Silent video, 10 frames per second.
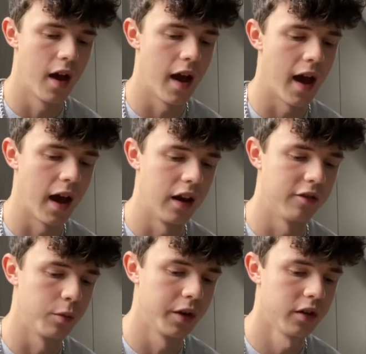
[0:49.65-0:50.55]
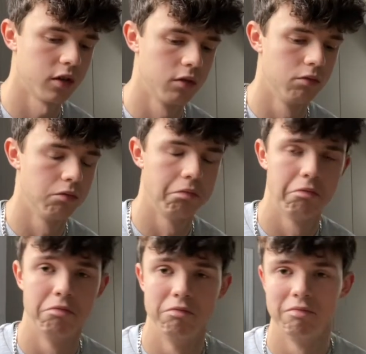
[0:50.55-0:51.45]
and if I'm honest,
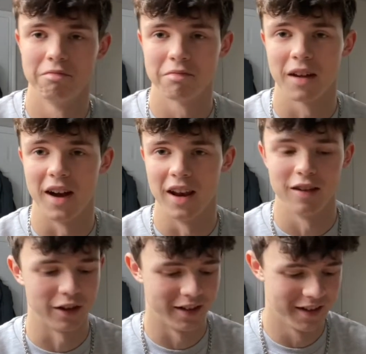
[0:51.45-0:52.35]
I love it.